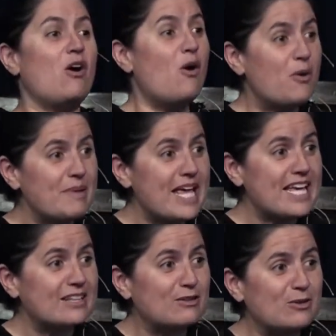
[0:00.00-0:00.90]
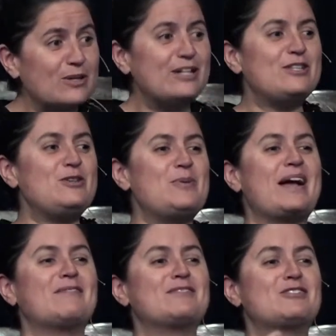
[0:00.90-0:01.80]
oh man, Lord, you
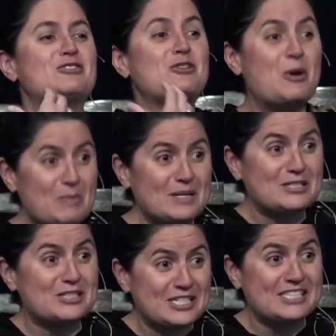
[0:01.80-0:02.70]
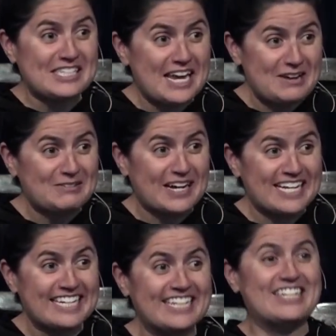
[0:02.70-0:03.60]
have so much to say right
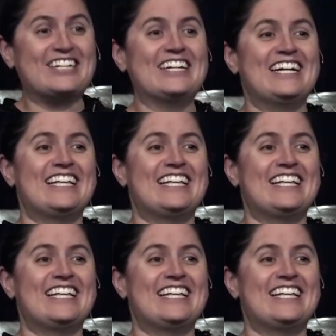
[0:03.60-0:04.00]
here